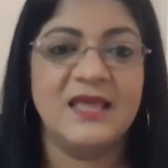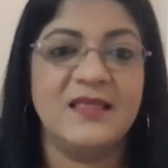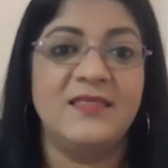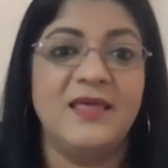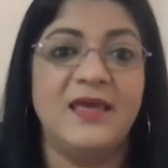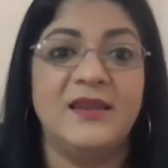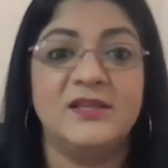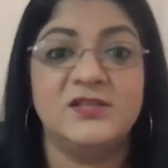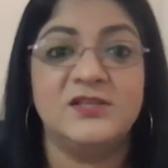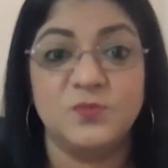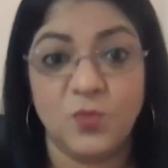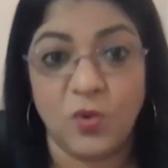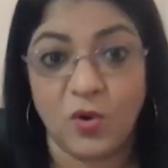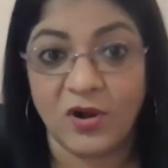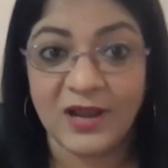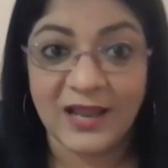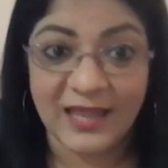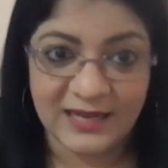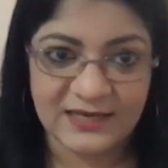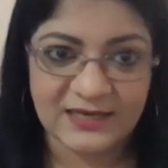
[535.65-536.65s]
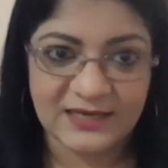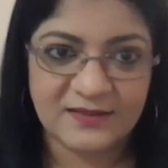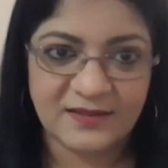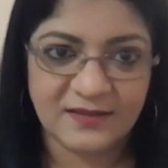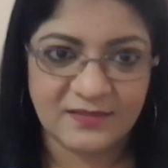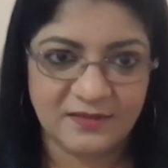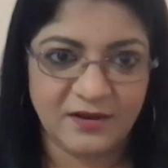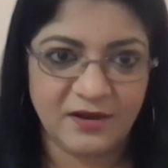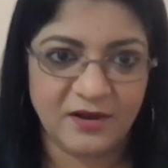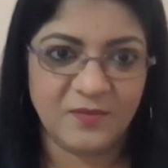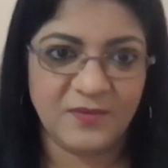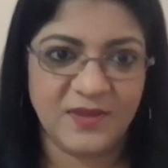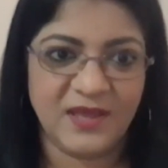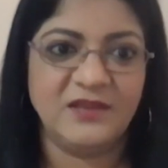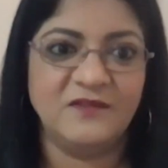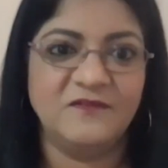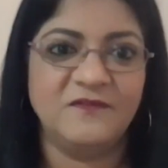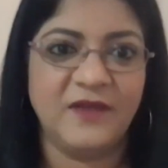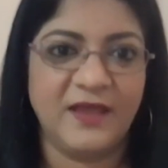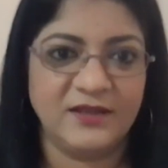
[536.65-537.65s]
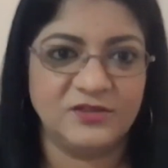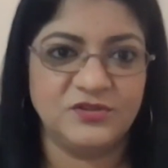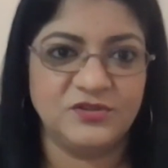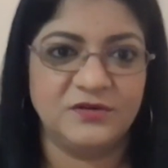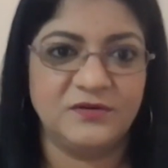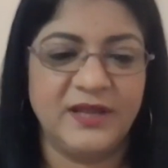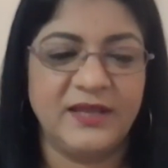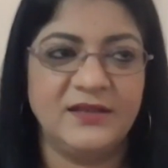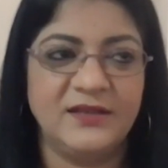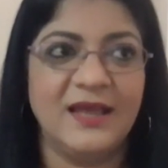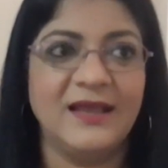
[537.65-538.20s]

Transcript: then it's more likely that they're a manufacturer, right?